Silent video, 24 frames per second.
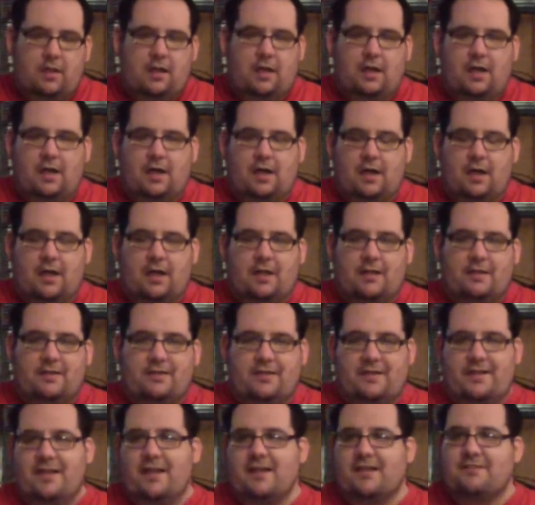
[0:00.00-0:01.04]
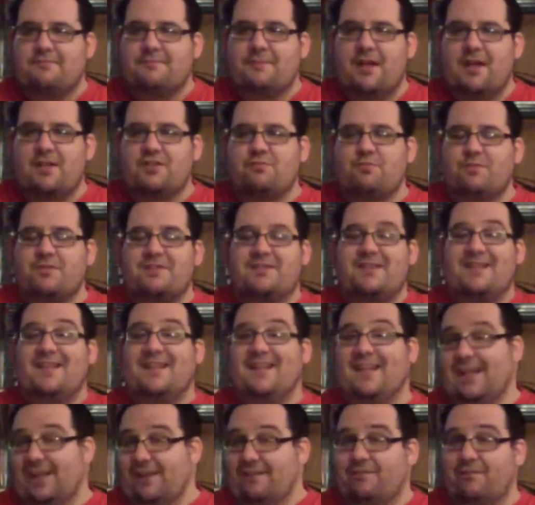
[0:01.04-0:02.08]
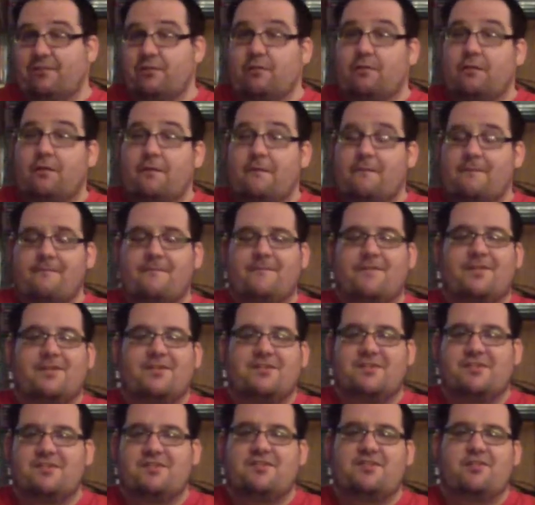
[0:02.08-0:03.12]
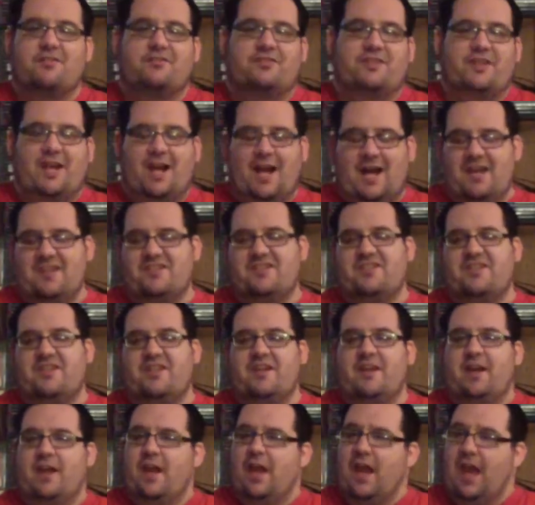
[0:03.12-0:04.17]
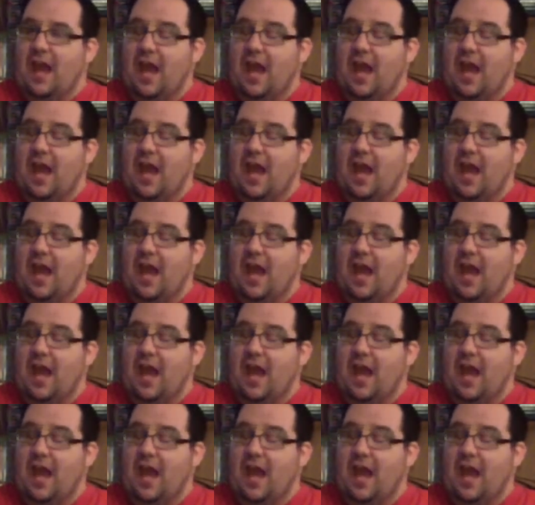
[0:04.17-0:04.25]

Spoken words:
The next match was Evil versus Yoshihashi,